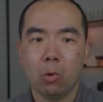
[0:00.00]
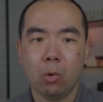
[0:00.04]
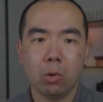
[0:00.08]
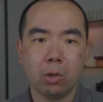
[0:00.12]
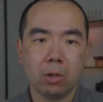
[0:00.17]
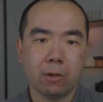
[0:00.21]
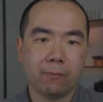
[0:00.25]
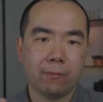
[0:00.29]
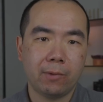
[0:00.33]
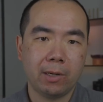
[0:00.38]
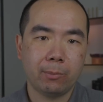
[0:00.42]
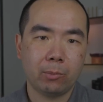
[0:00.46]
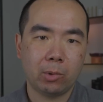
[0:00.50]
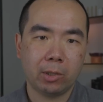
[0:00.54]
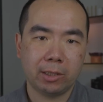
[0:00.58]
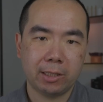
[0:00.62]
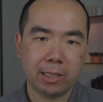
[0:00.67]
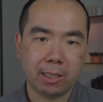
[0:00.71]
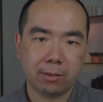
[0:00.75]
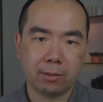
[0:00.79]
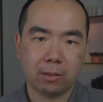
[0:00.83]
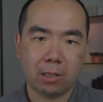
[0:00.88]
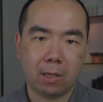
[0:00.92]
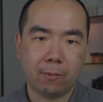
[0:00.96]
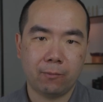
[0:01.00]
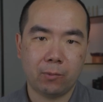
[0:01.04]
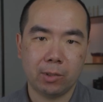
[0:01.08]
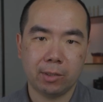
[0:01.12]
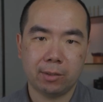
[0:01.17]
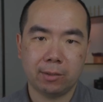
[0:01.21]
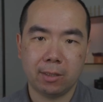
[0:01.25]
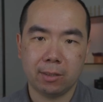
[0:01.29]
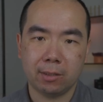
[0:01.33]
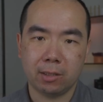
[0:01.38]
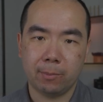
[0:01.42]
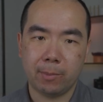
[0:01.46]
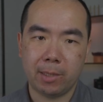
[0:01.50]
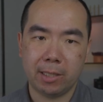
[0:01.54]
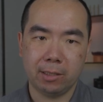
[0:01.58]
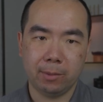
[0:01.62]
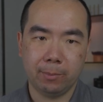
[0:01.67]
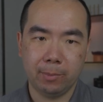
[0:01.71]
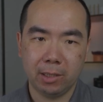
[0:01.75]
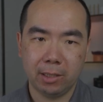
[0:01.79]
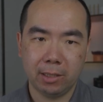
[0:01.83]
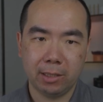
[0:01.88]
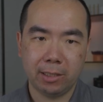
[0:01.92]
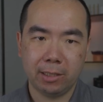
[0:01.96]
or the Framework Desktop for its
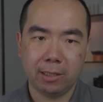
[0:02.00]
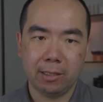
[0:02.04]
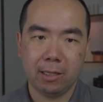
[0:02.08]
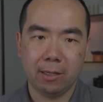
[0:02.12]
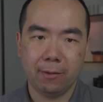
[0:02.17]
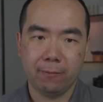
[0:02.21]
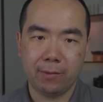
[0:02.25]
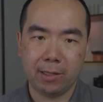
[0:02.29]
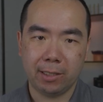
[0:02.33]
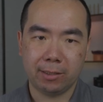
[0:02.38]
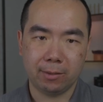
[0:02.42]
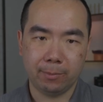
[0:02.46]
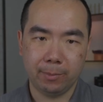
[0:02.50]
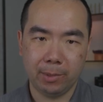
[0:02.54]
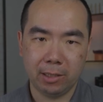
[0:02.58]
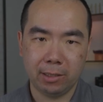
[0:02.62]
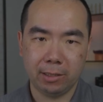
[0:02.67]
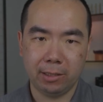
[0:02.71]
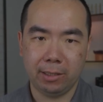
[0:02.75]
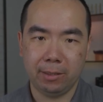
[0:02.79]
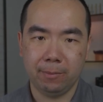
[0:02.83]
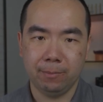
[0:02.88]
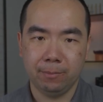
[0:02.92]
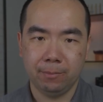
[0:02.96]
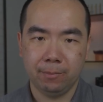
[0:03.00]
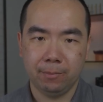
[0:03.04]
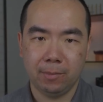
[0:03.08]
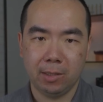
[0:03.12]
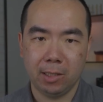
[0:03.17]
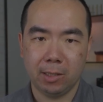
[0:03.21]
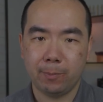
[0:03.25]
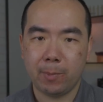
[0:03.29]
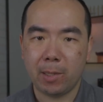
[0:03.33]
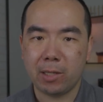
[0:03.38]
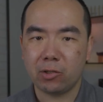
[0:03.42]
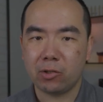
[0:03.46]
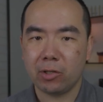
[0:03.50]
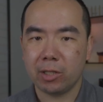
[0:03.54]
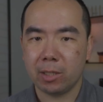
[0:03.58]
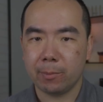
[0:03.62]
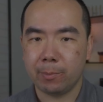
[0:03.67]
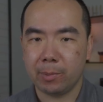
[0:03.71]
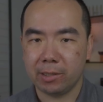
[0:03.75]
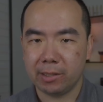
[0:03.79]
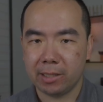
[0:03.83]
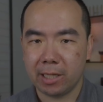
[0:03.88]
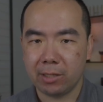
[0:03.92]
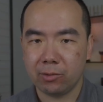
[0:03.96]
customizability and flexibility, especially the
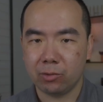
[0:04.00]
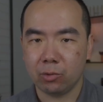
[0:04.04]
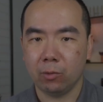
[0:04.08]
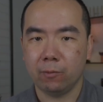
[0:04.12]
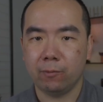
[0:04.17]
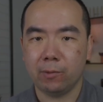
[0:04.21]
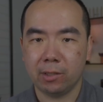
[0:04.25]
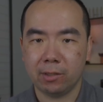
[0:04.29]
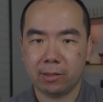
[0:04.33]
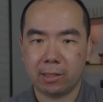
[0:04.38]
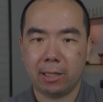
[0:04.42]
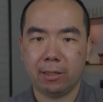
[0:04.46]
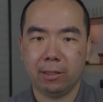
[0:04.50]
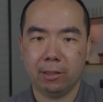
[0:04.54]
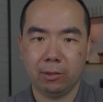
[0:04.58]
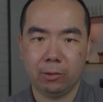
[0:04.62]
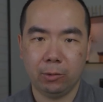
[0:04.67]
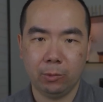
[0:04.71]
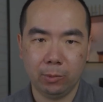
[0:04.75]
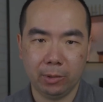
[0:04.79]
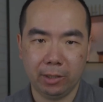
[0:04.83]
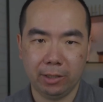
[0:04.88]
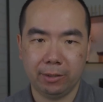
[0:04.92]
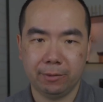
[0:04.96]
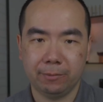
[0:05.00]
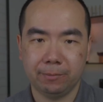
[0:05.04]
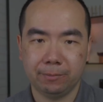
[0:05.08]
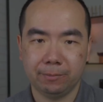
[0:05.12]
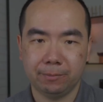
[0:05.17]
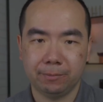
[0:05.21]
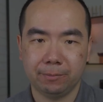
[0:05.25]
potential for silent cooling.